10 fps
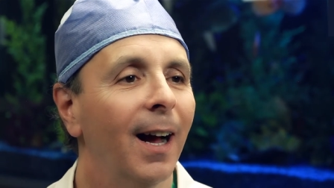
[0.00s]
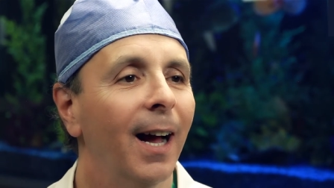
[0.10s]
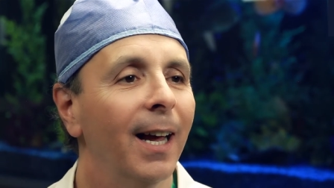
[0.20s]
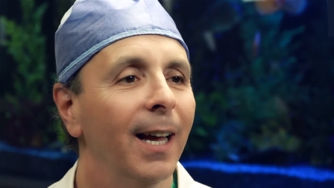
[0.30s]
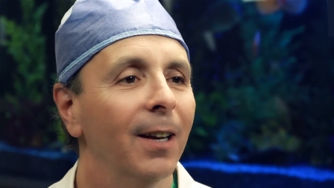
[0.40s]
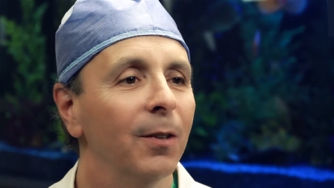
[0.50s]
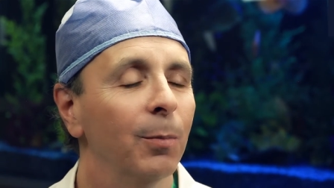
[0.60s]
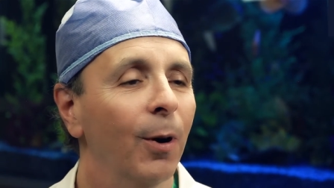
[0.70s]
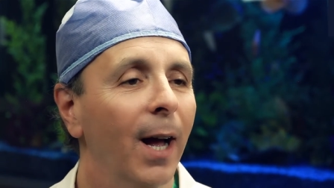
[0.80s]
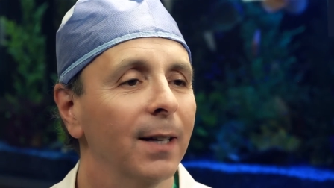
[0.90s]
I entered
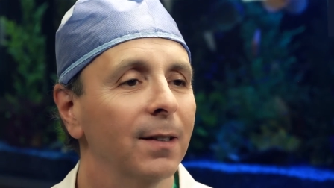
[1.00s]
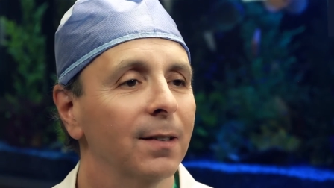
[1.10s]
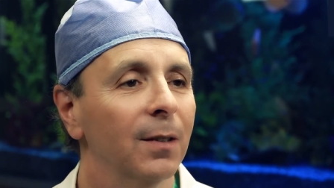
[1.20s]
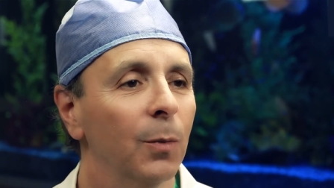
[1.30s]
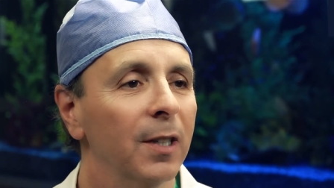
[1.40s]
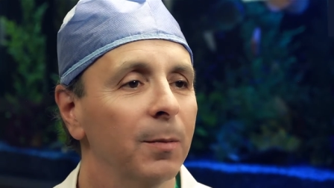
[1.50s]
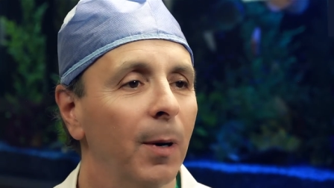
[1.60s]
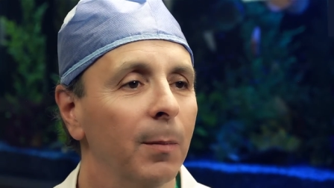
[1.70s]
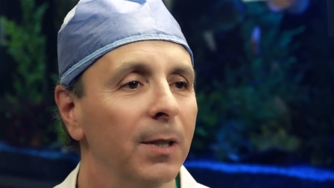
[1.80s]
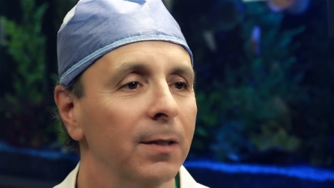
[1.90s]
practice in West
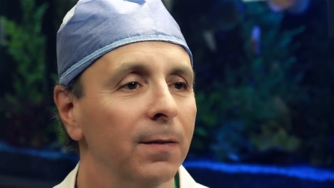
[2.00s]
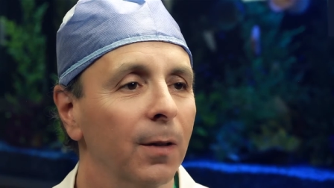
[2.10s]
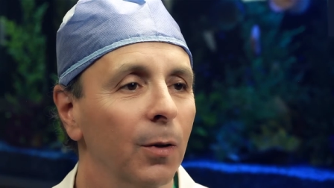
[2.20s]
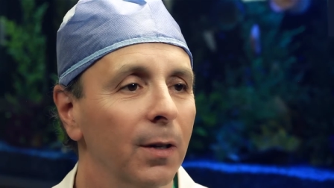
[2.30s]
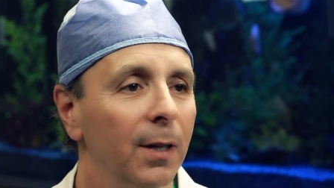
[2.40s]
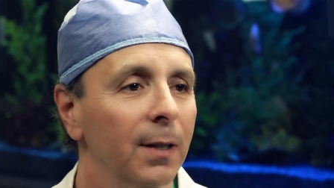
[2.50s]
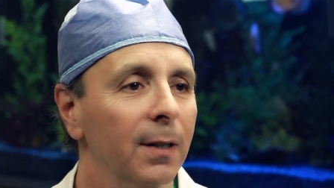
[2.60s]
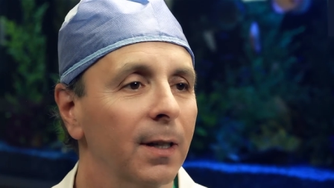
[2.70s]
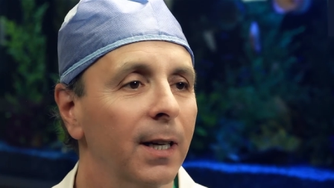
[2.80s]
Palm Beach, Florida,